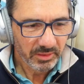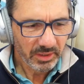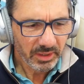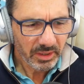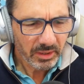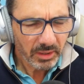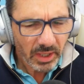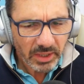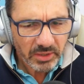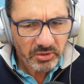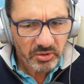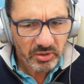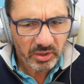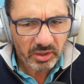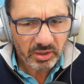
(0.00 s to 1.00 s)
Yeah.
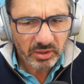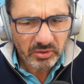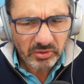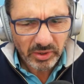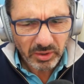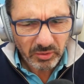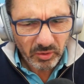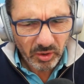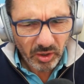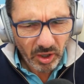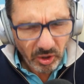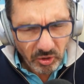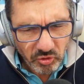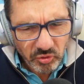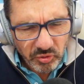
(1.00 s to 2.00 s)
And uh, you say you've got
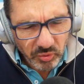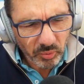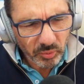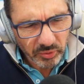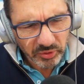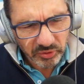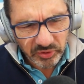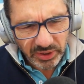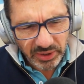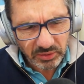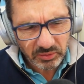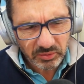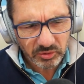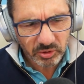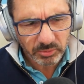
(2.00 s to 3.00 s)
100 authors now on